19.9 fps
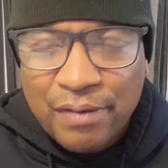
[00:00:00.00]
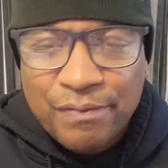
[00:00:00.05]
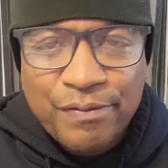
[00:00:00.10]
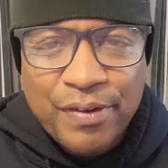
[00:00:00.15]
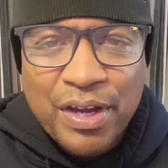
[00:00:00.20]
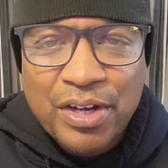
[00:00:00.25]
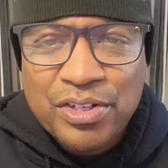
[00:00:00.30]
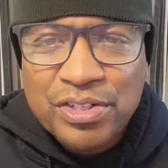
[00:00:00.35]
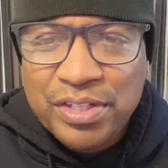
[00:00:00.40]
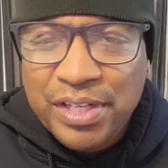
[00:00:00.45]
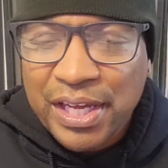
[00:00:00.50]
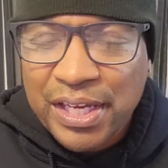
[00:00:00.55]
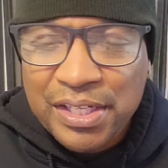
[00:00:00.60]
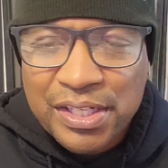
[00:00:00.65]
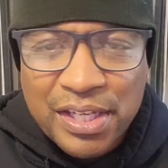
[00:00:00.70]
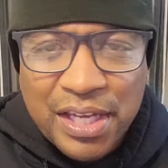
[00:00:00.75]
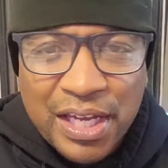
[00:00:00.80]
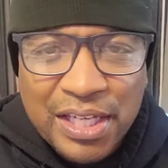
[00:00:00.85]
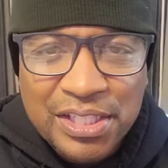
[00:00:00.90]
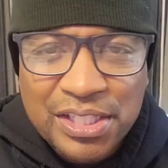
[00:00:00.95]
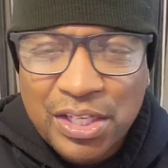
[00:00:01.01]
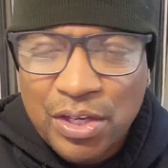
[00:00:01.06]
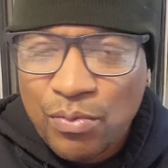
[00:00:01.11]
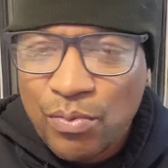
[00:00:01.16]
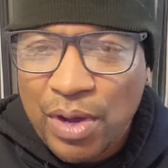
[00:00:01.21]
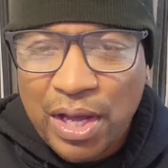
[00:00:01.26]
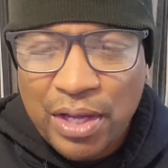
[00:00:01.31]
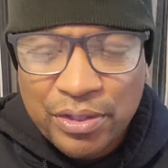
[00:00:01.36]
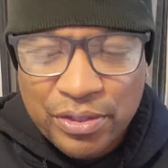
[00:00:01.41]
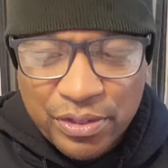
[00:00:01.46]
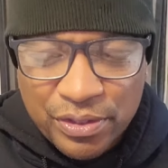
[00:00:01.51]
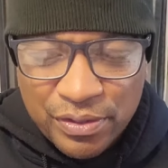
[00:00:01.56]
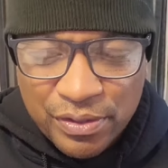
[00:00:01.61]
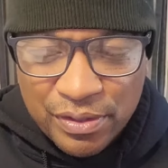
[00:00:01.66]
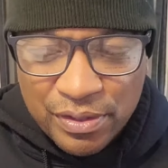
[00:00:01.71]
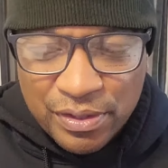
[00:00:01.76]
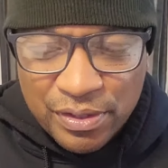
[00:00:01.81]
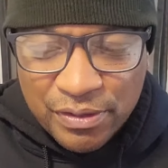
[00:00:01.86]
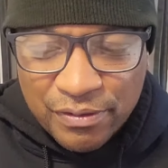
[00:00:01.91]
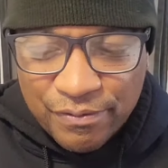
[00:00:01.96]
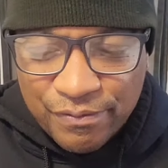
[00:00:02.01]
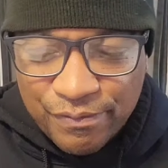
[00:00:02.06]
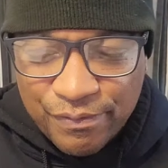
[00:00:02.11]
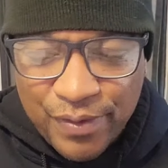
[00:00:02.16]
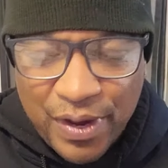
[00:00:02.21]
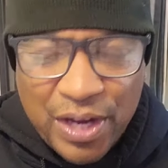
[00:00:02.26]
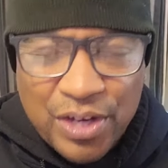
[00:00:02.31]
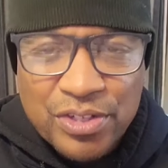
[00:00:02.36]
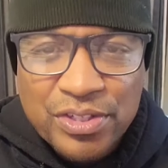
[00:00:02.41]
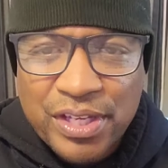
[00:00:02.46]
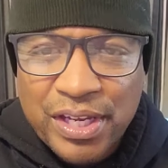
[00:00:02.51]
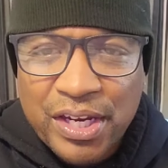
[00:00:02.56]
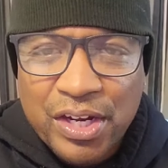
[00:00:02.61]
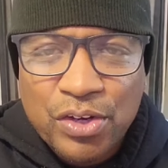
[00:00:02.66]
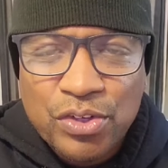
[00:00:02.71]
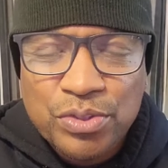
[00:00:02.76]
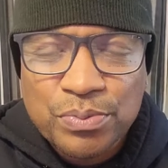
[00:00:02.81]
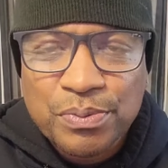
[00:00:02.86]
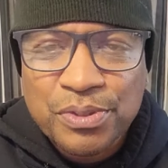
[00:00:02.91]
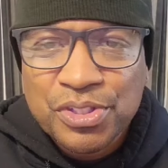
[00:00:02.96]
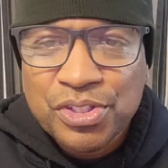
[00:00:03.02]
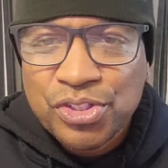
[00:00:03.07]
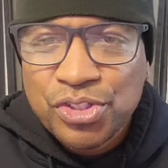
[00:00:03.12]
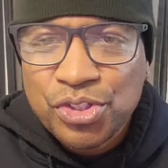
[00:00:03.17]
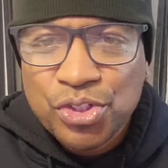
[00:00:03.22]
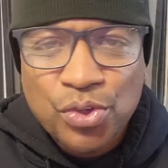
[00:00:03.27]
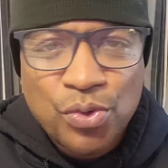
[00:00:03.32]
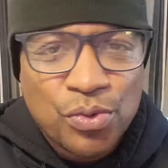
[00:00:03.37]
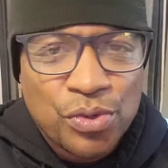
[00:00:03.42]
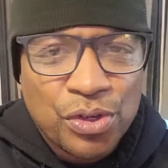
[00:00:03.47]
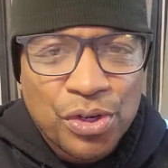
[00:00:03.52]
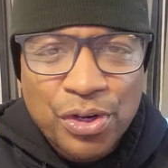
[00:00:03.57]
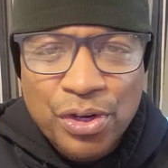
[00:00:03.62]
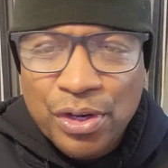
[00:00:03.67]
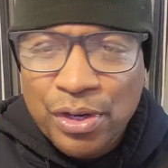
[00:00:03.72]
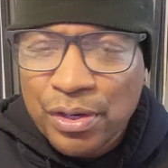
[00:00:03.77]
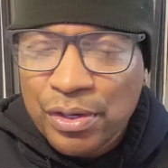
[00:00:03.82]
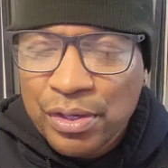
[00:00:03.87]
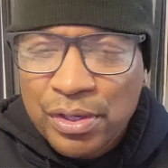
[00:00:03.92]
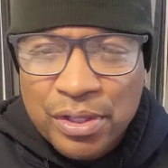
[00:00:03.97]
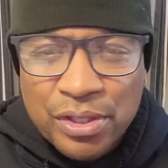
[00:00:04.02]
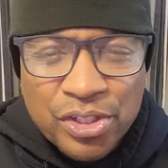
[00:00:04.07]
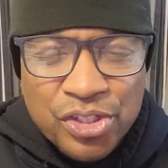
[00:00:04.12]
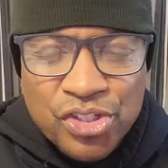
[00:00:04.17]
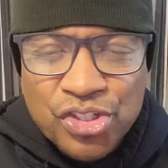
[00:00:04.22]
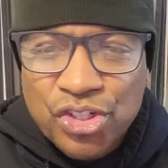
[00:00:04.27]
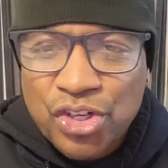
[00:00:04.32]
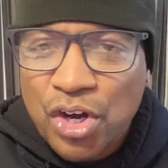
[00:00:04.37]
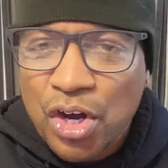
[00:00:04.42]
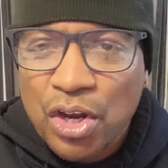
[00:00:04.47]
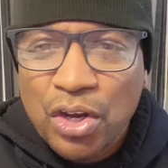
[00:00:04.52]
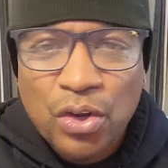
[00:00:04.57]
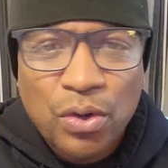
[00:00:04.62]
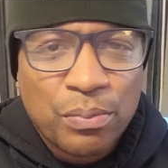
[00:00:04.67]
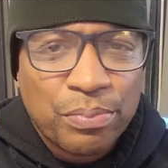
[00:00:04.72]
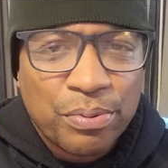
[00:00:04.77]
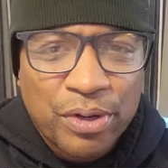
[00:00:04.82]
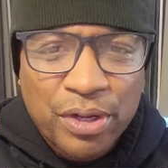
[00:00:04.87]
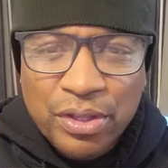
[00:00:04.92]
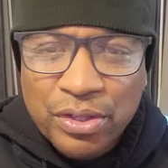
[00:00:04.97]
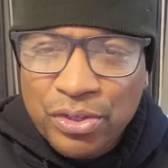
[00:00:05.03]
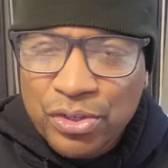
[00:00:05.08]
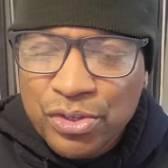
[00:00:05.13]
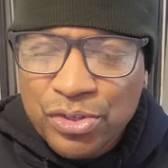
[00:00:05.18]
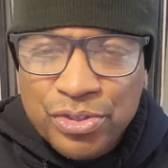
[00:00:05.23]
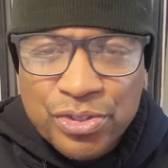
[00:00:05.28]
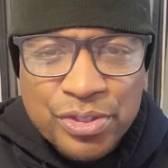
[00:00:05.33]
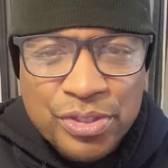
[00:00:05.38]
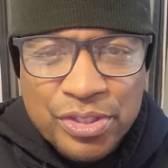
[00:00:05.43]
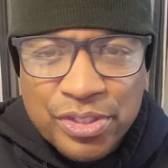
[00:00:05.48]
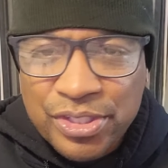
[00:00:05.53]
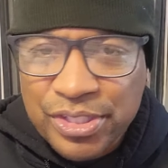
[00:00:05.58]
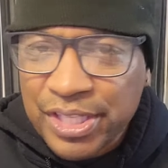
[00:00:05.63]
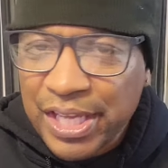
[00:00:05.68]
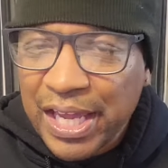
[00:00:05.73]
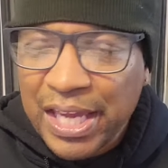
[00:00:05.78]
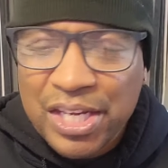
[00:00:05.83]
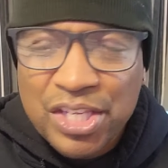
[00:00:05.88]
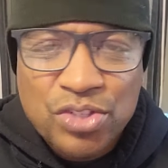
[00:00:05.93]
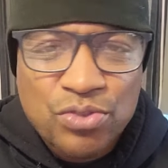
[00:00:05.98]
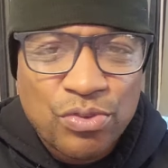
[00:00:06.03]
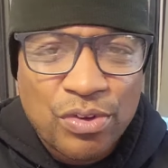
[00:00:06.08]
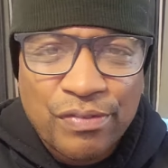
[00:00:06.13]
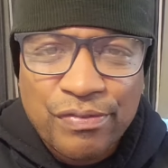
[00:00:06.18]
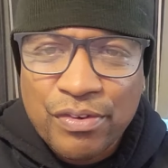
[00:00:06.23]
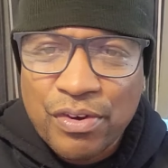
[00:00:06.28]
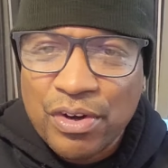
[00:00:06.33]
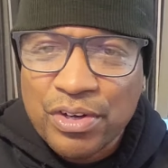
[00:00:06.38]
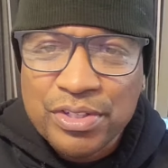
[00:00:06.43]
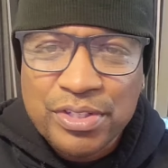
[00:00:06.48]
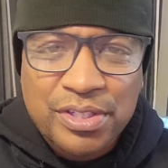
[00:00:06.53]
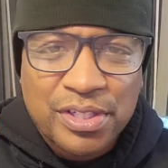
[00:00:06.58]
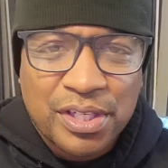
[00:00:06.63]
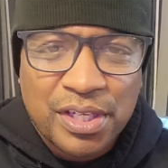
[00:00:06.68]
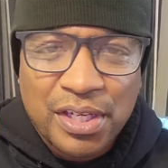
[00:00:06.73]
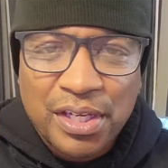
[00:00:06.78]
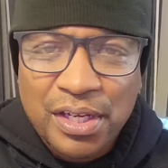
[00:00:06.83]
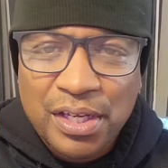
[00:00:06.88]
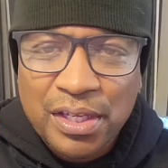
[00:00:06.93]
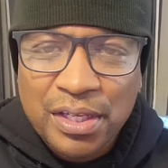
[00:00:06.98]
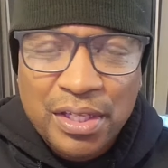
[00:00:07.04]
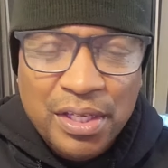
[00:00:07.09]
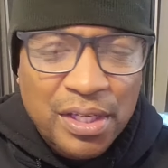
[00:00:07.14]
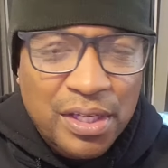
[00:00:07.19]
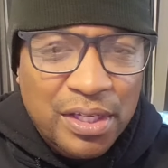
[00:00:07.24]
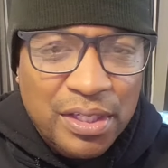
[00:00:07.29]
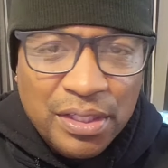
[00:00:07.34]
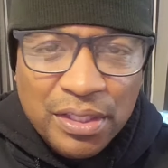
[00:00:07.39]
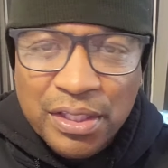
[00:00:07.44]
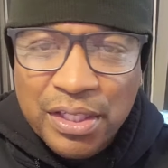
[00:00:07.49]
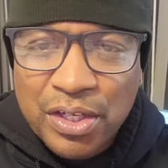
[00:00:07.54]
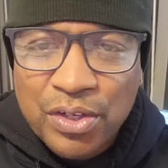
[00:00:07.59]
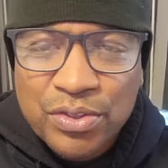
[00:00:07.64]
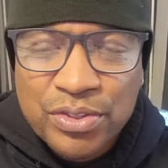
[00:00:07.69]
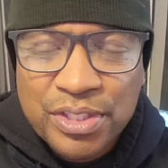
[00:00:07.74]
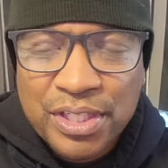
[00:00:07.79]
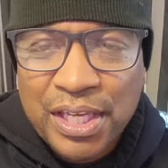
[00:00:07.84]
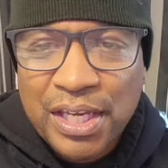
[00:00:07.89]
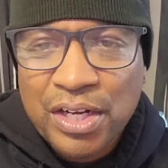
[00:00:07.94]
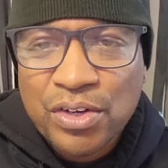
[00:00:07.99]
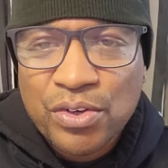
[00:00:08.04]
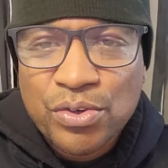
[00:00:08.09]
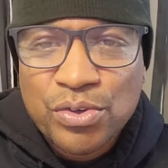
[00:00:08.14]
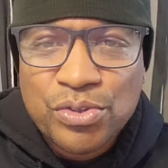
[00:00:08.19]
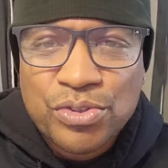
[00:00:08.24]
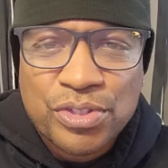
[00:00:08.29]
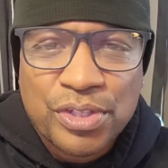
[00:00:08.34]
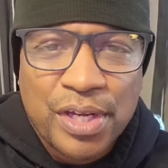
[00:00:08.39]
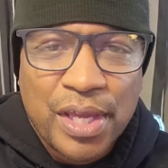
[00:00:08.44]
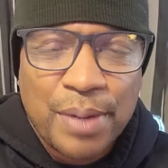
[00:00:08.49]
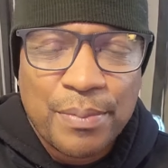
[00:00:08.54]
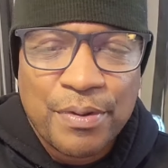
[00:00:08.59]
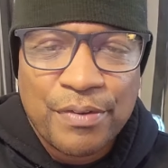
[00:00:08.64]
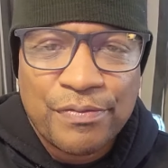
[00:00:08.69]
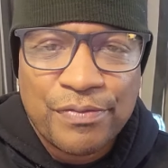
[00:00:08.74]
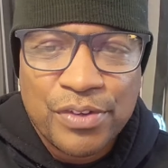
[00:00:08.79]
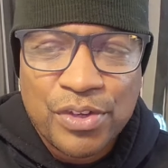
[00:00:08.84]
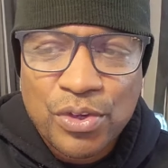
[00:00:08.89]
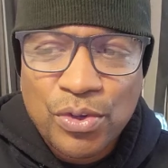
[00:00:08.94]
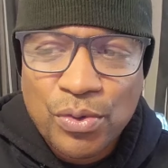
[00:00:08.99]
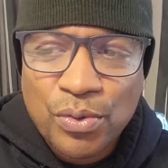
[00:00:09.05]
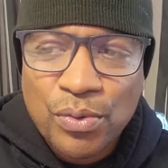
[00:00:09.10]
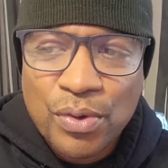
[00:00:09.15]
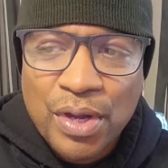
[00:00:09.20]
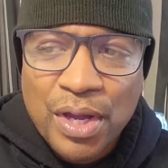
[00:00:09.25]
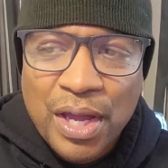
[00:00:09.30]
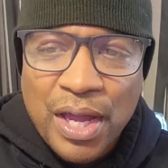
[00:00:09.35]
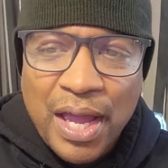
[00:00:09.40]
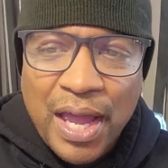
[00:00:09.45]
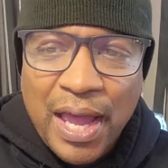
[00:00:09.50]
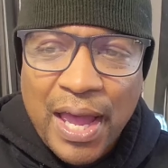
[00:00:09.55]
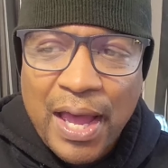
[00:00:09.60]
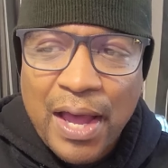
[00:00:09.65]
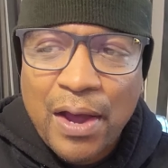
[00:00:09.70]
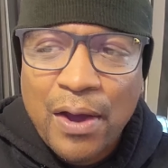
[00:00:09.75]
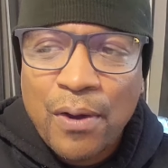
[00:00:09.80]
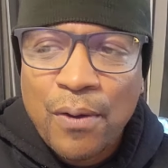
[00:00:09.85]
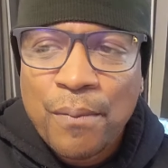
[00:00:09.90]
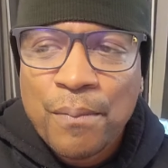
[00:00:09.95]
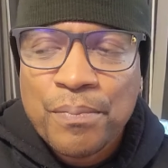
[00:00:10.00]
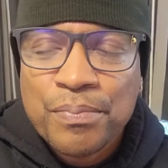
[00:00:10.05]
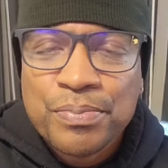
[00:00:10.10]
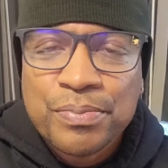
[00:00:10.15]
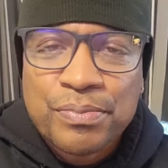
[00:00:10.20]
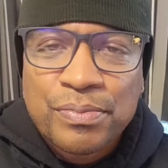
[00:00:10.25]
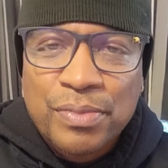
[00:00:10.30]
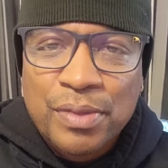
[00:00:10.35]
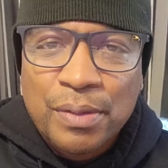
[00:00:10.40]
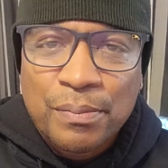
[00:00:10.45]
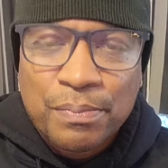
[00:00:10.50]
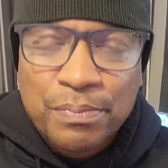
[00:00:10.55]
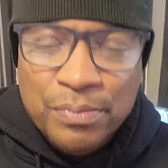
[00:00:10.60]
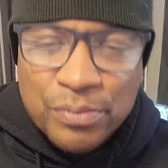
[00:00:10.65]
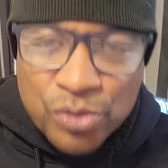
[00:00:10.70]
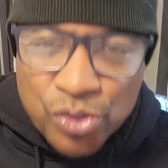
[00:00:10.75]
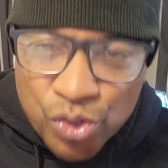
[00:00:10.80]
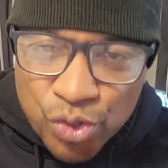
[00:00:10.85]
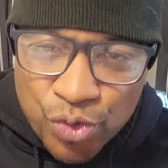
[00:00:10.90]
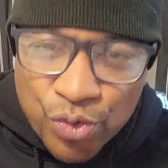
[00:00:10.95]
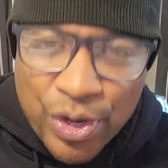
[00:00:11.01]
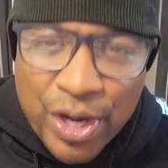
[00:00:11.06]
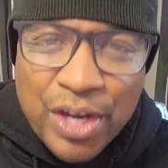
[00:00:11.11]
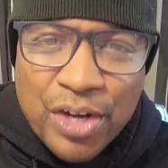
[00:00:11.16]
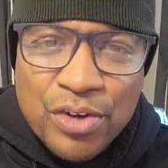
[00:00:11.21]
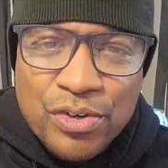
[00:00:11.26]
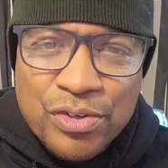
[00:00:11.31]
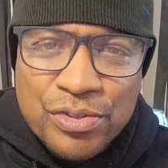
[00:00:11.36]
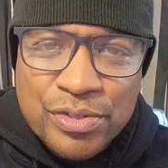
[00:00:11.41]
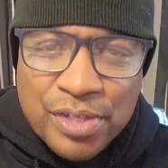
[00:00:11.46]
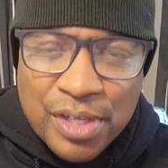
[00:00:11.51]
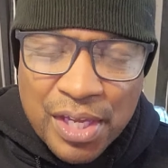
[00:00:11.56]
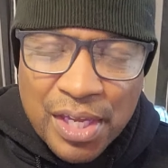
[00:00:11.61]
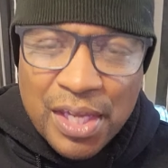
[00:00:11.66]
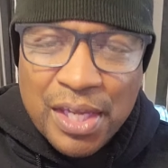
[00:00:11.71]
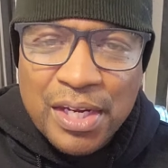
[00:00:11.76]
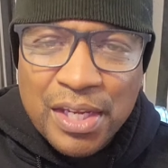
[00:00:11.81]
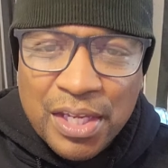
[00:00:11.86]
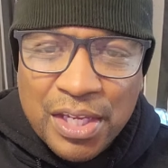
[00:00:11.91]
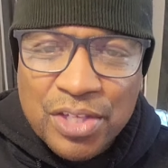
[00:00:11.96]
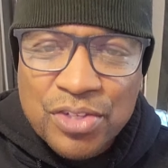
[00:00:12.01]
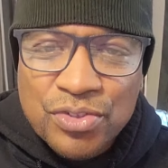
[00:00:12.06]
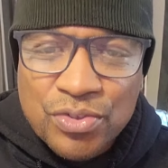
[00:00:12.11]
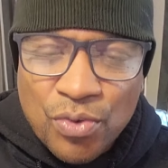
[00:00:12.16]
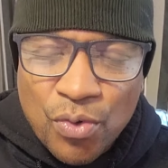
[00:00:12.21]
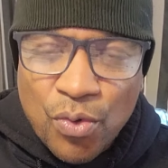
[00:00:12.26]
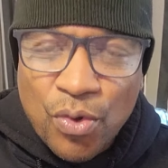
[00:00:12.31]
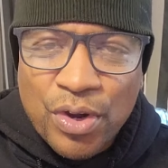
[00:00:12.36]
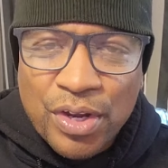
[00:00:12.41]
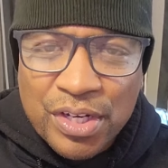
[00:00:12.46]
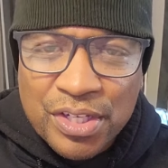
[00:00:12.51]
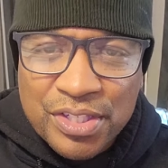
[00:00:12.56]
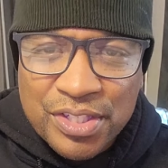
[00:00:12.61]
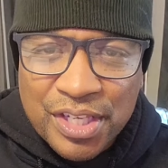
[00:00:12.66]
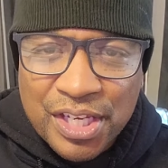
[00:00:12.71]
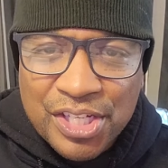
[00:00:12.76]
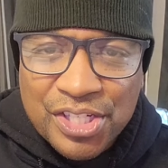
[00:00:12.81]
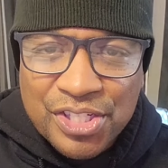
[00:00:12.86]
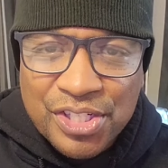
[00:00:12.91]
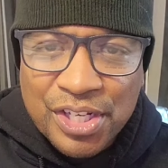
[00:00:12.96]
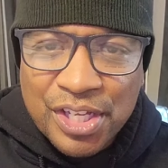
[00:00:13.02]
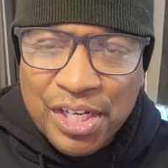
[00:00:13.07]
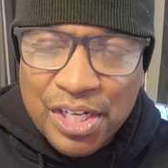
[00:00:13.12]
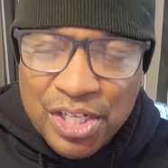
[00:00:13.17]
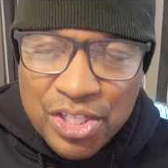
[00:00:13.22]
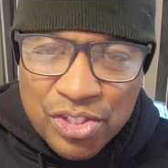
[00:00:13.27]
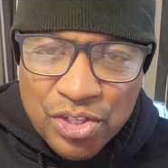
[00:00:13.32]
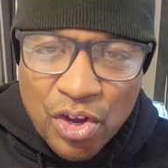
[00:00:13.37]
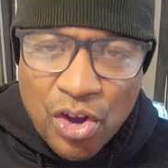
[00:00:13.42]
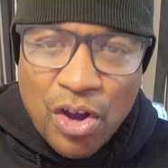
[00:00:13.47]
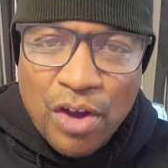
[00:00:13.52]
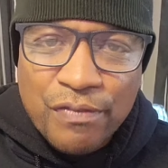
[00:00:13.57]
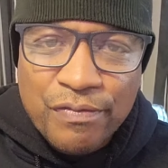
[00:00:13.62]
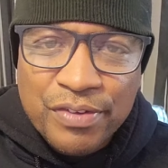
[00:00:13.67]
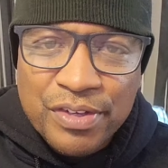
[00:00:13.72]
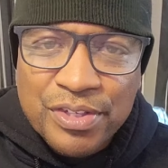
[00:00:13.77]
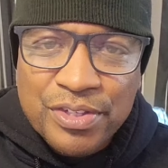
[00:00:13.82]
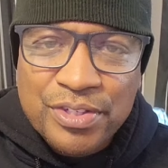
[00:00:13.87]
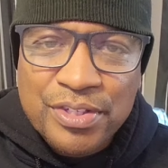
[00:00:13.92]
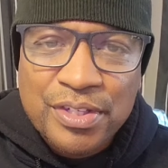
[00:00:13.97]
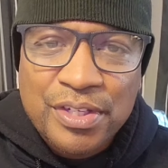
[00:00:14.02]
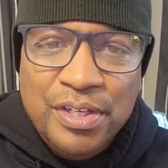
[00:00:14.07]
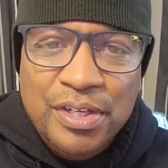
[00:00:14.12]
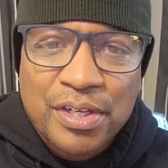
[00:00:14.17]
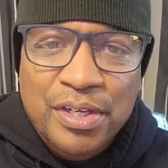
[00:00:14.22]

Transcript: Fighters like Deontay Wilder. Fighters like Errol Spence Jr., the Charlo brothers, Danny Swift Garcia, Leo Santa Cruz, to name a few. How traitors in his organization, in his office,